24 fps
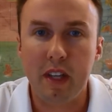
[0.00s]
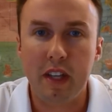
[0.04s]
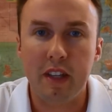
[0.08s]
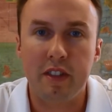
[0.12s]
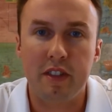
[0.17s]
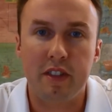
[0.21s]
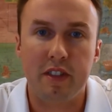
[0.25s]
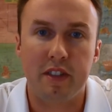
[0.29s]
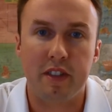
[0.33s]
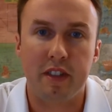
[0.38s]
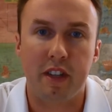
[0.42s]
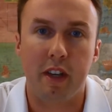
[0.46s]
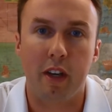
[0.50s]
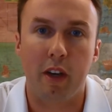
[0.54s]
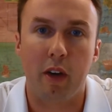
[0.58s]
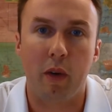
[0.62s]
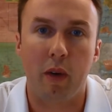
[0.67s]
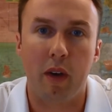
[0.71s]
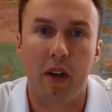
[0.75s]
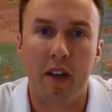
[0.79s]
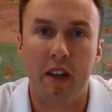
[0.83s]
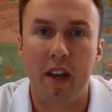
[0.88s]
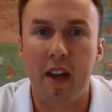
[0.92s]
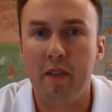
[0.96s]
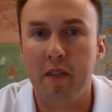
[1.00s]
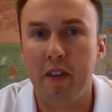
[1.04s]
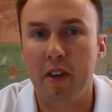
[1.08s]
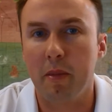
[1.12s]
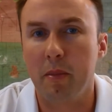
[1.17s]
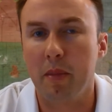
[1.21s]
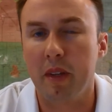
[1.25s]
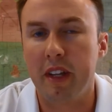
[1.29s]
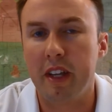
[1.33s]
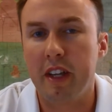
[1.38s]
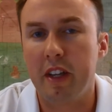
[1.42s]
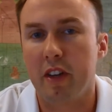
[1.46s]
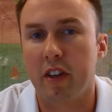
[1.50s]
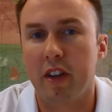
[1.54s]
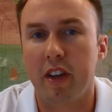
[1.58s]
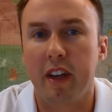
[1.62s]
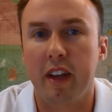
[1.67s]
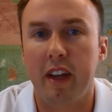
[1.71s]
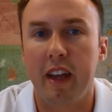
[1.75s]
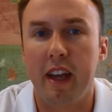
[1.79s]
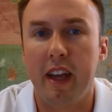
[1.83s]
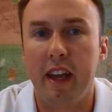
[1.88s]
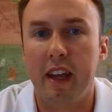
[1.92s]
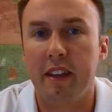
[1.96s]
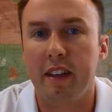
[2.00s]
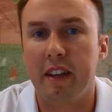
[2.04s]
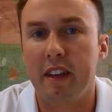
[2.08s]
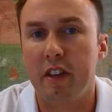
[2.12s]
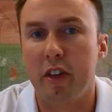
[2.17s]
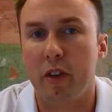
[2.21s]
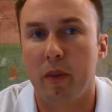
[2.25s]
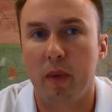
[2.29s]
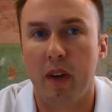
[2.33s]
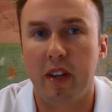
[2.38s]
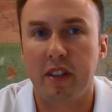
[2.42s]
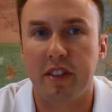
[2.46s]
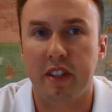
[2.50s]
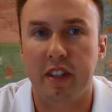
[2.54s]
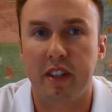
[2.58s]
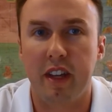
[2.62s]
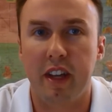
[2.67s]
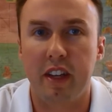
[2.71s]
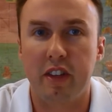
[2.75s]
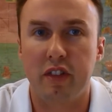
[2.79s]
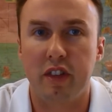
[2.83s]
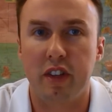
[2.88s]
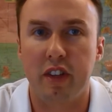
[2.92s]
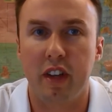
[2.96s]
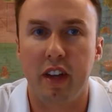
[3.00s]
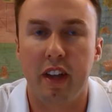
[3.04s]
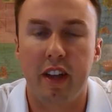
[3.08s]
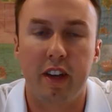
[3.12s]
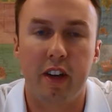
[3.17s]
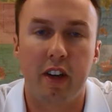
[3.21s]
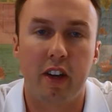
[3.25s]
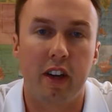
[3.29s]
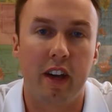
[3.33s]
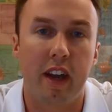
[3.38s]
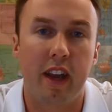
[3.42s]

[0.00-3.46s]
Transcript: So inevitably, you're going to hand in your resignation letter,